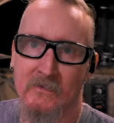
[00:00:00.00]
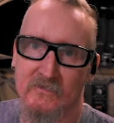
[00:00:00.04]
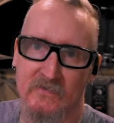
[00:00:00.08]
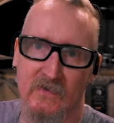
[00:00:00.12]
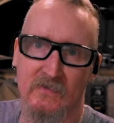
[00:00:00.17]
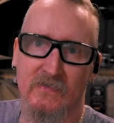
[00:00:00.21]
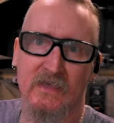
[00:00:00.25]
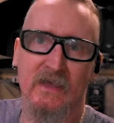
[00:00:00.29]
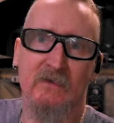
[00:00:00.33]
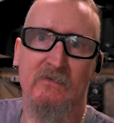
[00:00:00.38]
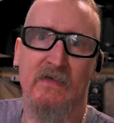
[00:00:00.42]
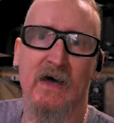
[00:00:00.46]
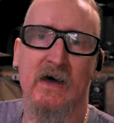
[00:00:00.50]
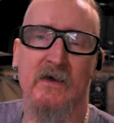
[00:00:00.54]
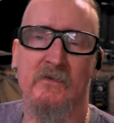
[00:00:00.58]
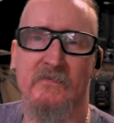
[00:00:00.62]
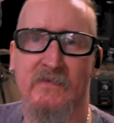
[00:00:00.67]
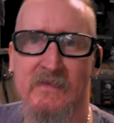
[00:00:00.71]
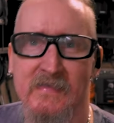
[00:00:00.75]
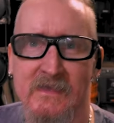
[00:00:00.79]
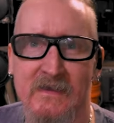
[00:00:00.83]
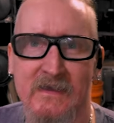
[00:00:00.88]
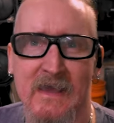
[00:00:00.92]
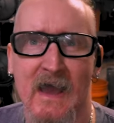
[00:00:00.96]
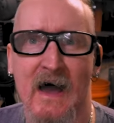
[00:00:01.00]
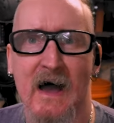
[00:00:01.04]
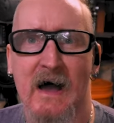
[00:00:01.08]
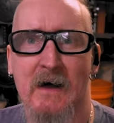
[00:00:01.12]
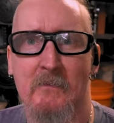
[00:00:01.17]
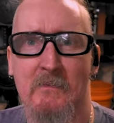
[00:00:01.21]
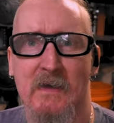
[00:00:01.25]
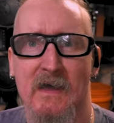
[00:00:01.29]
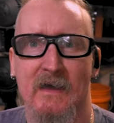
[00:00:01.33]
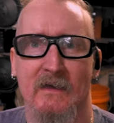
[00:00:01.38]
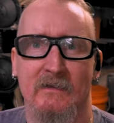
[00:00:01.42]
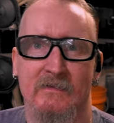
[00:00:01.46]
So leave those in the
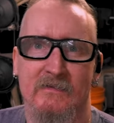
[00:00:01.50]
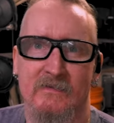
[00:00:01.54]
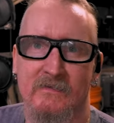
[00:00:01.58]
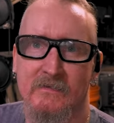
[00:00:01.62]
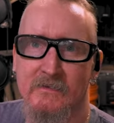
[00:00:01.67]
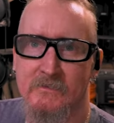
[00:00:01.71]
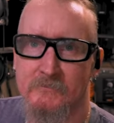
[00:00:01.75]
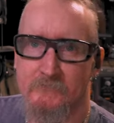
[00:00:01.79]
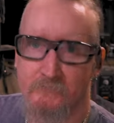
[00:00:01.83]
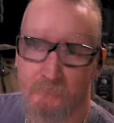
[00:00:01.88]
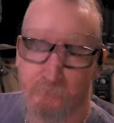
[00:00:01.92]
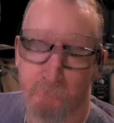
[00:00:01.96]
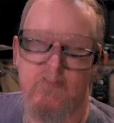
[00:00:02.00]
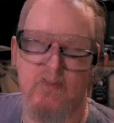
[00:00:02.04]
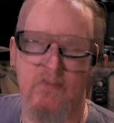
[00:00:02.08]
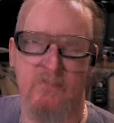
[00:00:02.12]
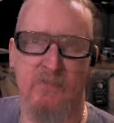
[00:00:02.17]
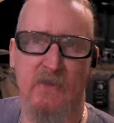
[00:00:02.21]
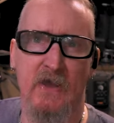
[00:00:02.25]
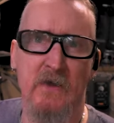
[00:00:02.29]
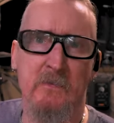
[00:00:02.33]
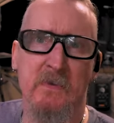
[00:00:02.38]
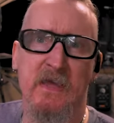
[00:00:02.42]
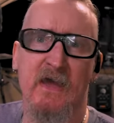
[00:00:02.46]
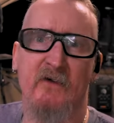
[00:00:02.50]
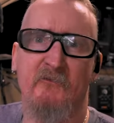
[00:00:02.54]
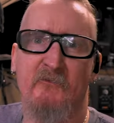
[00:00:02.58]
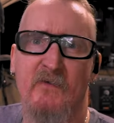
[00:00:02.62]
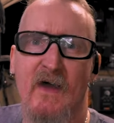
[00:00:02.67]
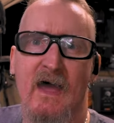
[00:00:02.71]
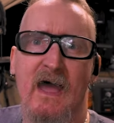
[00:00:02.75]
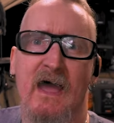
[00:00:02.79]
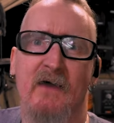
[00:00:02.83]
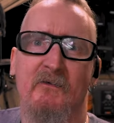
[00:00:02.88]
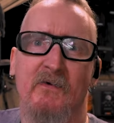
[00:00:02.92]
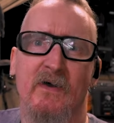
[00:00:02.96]
comments. So do me a
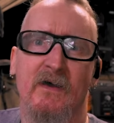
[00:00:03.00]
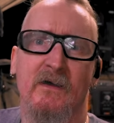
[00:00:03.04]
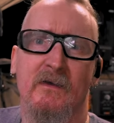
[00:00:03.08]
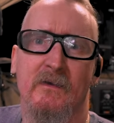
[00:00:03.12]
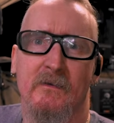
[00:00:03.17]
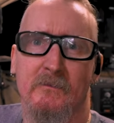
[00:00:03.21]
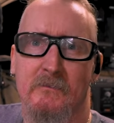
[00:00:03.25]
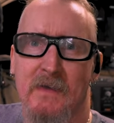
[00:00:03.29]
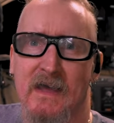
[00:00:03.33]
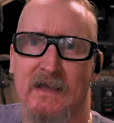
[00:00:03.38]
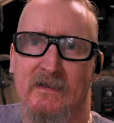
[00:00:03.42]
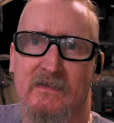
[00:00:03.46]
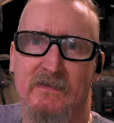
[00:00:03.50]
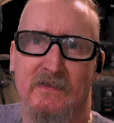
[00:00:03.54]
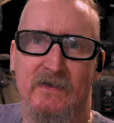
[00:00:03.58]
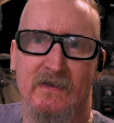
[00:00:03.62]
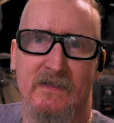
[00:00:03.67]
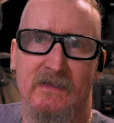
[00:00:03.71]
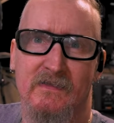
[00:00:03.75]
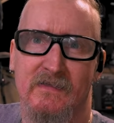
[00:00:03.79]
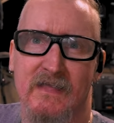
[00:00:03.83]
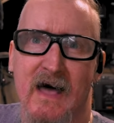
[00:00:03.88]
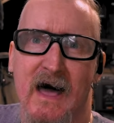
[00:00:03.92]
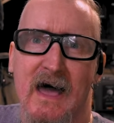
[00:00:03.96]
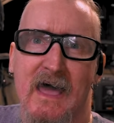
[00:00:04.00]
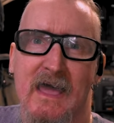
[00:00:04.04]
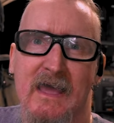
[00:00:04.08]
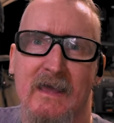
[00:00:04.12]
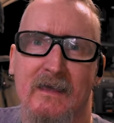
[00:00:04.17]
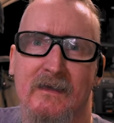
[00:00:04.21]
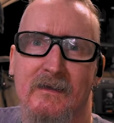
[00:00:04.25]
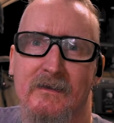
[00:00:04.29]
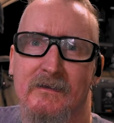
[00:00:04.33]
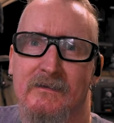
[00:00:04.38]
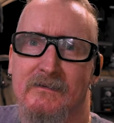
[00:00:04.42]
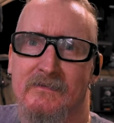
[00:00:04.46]
favor, make sure to
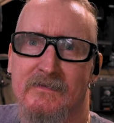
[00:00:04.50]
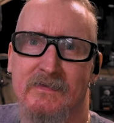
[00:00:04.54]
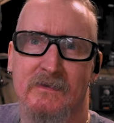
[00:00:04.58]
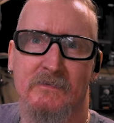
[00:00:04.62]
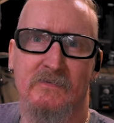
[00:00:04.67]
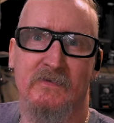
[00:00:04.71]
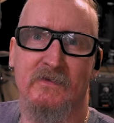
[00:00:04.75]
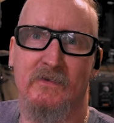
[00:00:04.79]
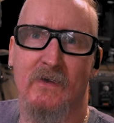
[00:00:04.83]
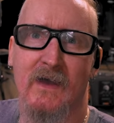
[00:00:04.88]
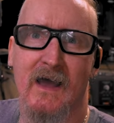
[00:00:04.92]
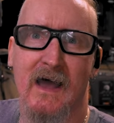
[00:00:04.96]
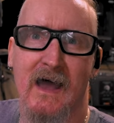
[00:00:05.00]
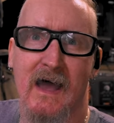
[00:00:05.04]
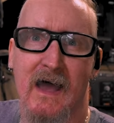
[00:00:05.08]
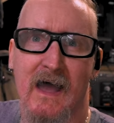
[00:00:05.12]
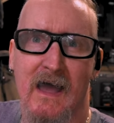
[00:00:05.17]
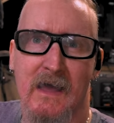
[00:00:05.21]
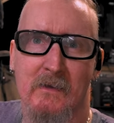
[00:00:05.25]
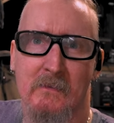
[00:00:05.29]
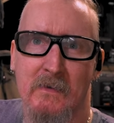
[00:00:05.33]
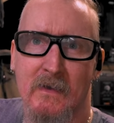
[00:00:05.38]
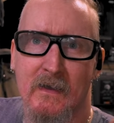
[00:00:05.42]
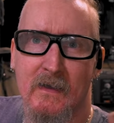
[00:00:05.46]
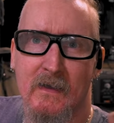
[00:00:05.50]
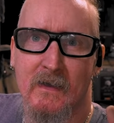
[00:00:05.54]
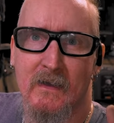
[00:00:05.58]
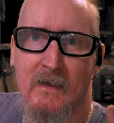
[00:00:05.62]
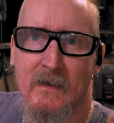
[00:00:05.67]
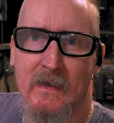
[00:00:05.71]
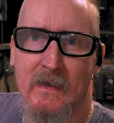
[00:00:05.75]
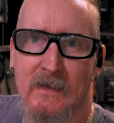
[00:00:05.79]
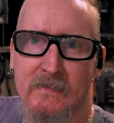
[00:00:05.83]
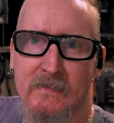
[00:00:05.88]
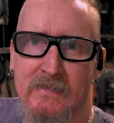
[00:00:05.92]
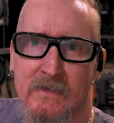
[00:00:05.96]
like, subscribe,
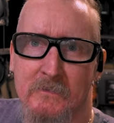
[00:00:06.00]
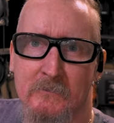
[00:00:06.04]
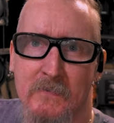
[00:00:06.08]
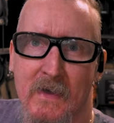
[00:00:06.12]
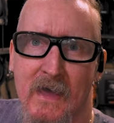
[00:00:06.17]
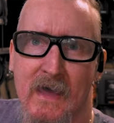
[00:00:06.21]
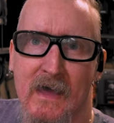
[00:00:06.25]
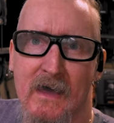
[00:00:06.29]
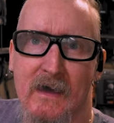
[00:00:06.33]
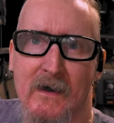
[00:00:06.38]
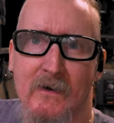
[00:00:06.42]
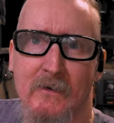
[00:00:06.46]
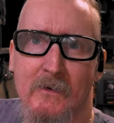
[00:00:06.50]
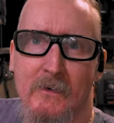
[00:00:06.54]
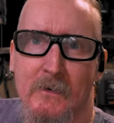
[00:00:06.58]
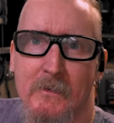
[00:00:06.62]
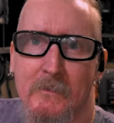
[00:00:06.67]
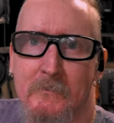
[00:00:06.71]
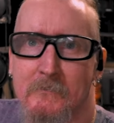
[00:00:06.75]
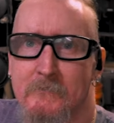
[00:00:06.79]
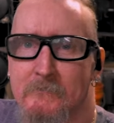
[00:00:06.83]
hit the bell.